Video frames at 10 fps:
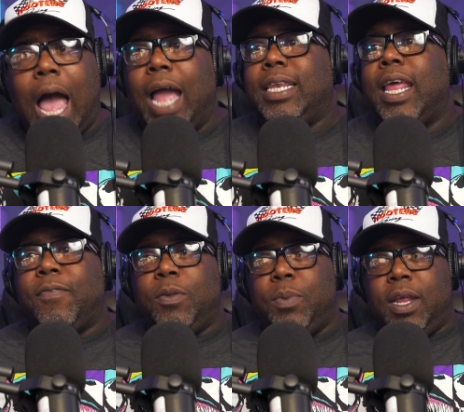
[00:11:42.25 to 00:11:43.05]
I
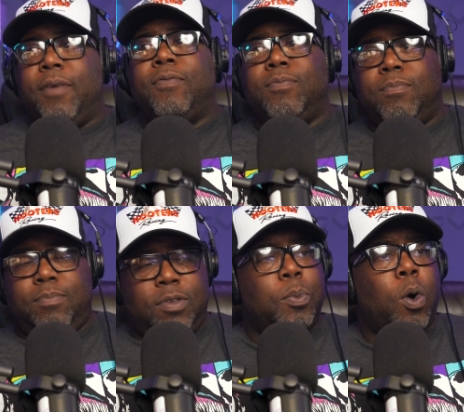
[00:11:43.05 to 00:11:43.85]
definitely would love
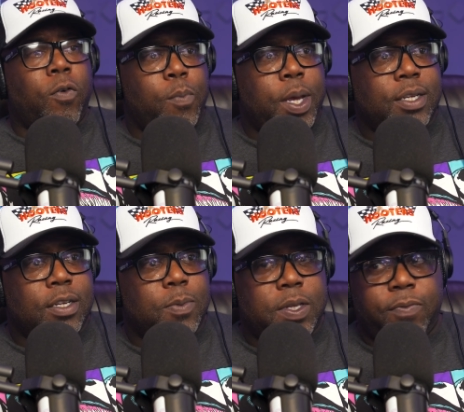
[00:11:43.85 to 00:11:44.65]
some more
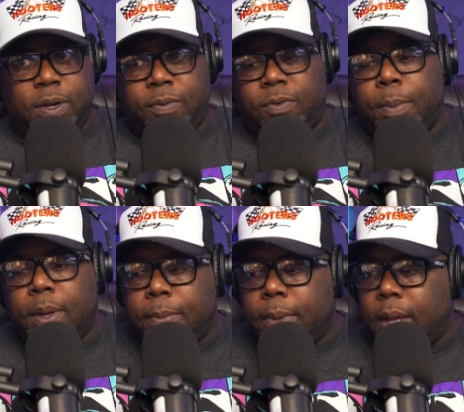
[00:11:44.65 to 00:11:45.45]
information specifically from
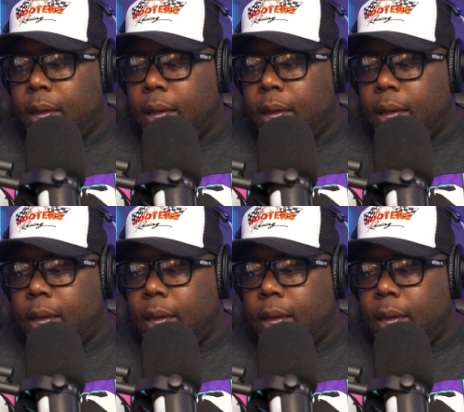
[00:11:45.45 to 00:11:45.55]
him,